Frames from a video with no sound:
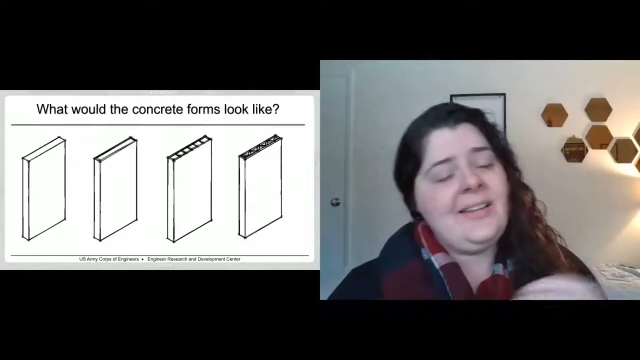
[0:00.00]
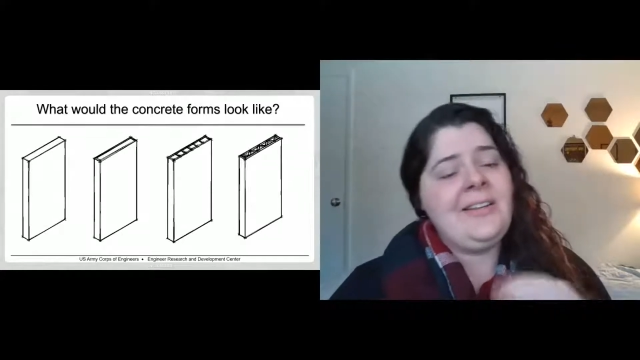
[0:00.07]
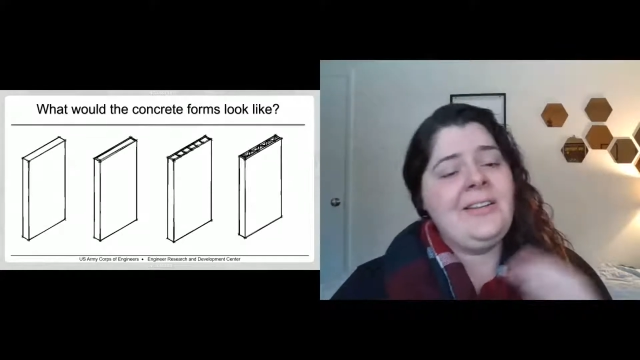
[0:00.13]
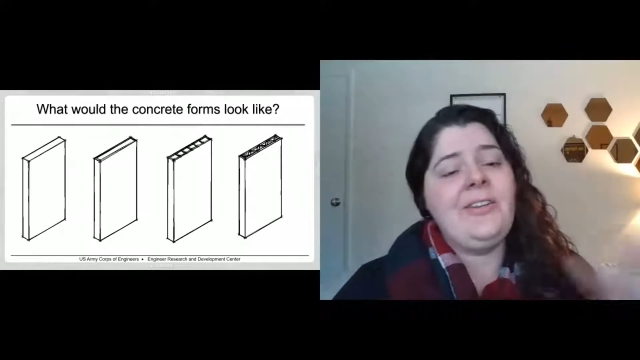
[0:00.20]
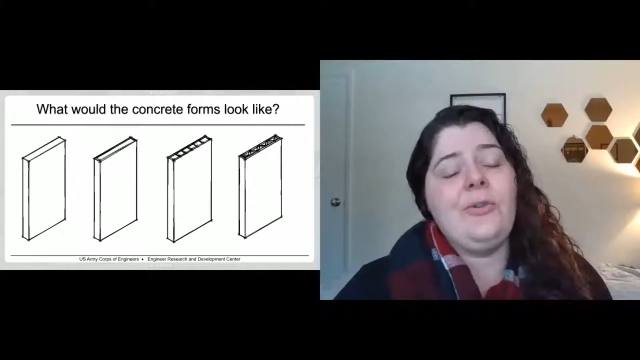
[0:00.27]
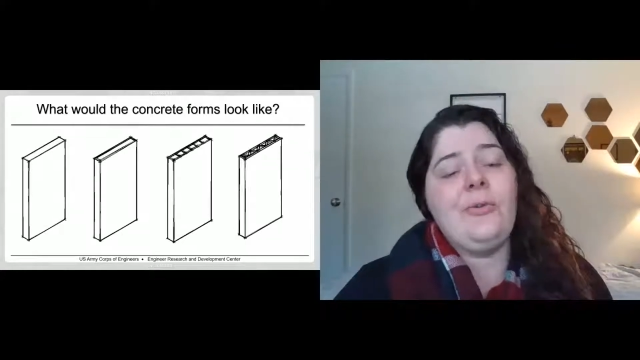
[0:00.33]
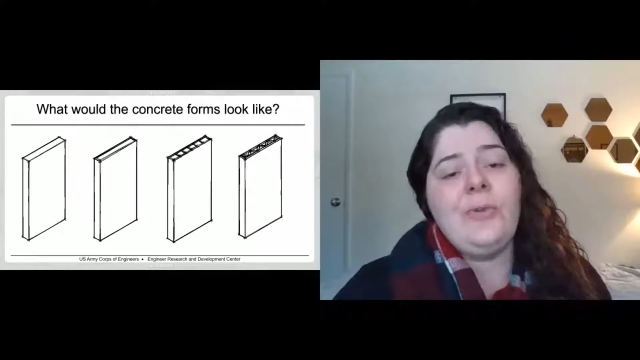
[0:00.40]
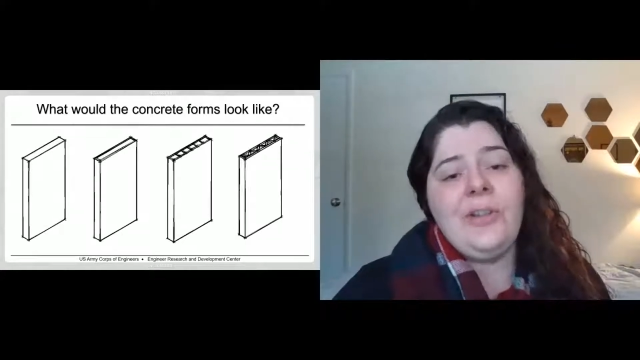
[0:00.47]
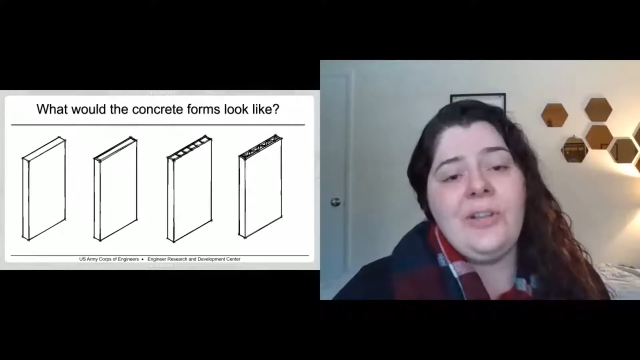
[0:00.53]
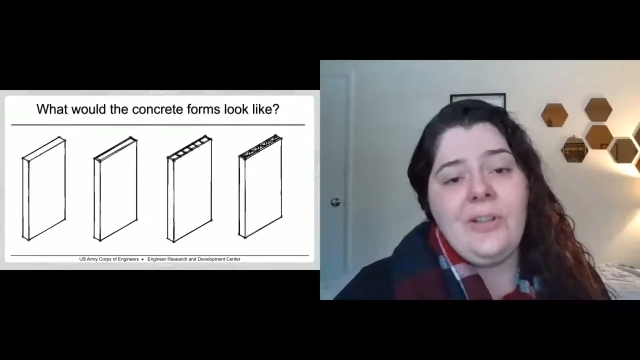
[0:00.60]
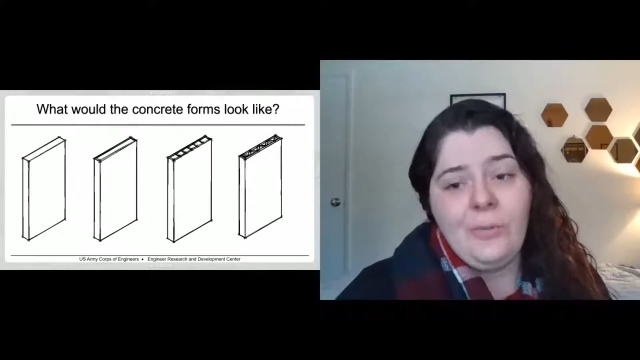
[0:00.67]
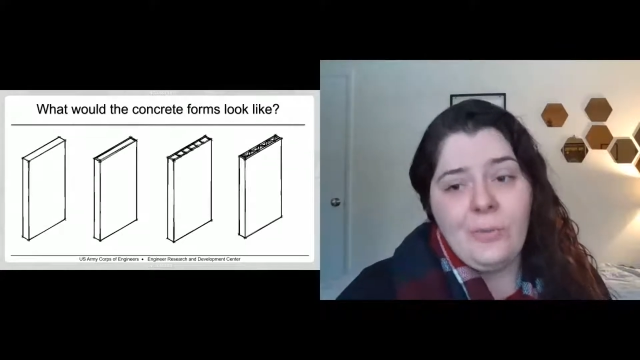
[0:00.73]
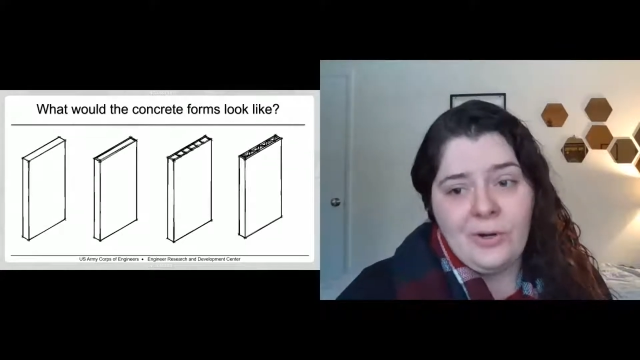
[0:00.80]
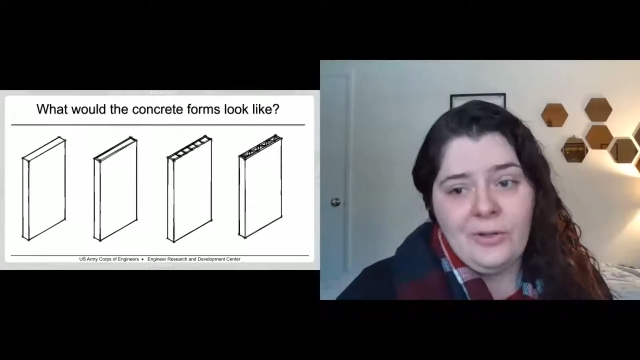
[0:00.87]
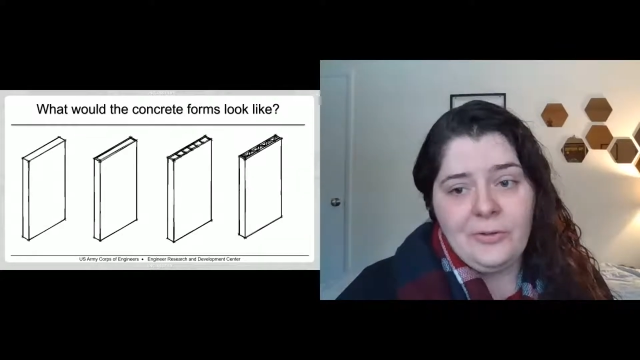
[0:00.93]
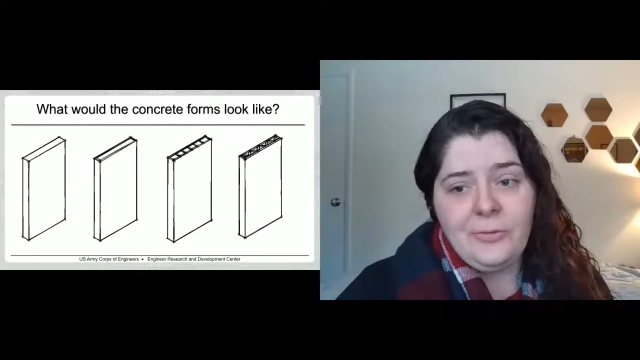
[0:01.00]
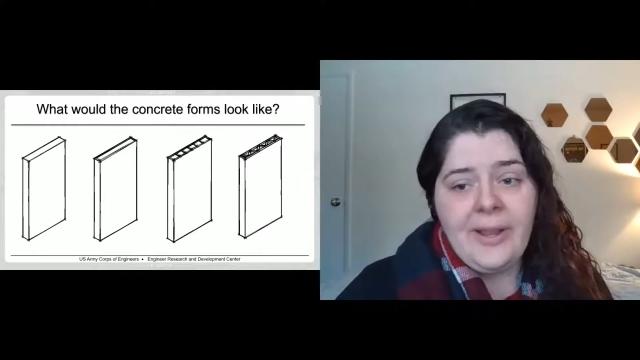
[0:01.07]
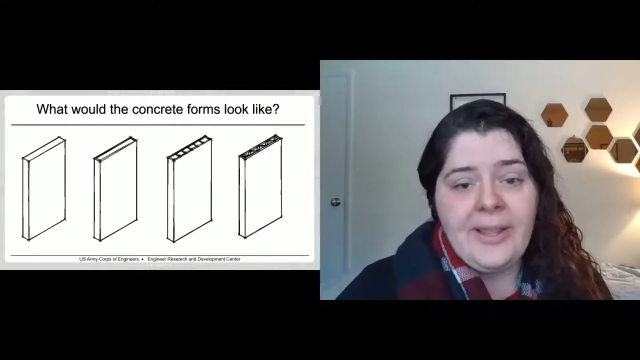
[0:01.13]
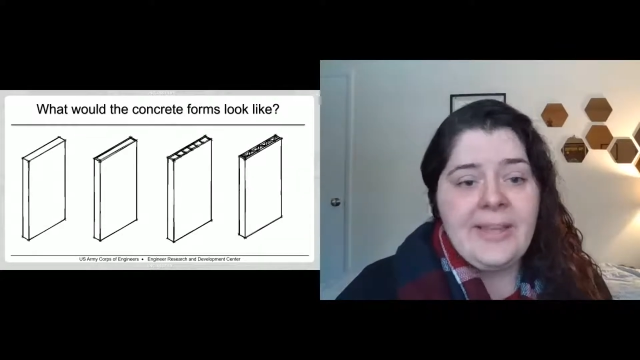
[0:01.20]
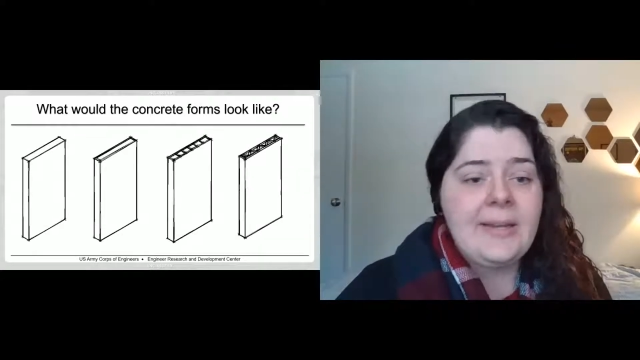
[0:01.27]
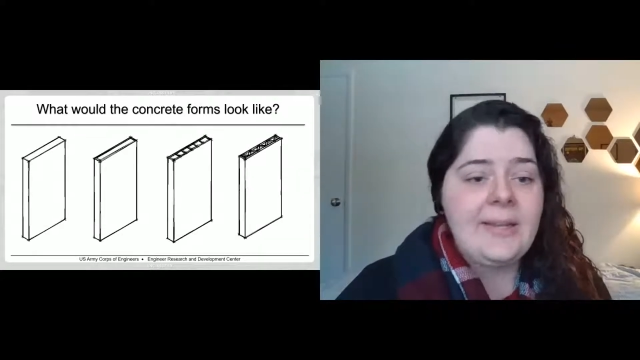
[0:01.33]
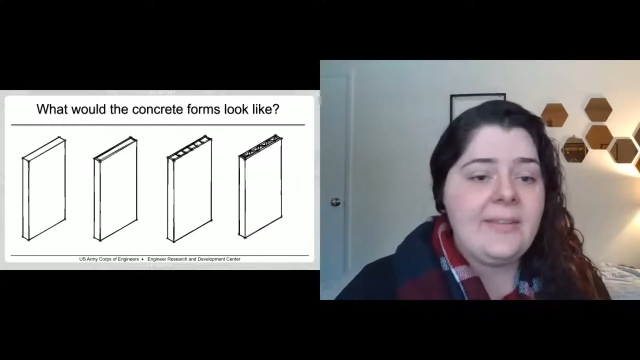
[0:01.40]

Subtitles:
get into the real world, right?